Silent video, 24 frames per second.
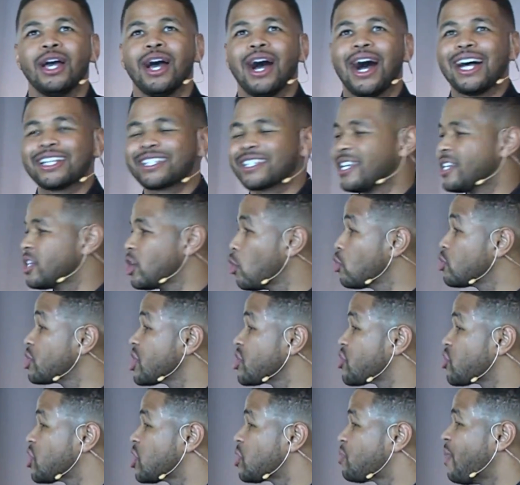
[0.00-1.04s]
I said, no
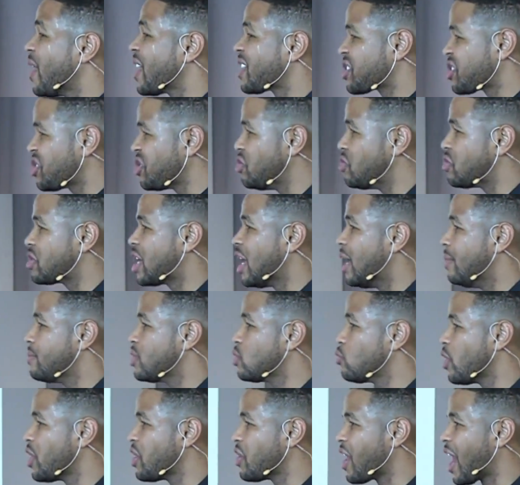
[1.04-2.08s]
disrespect to you. Cut me
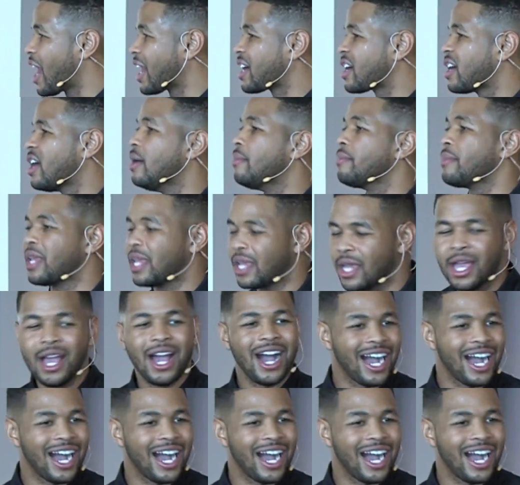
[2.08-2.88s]
where you got to cut me.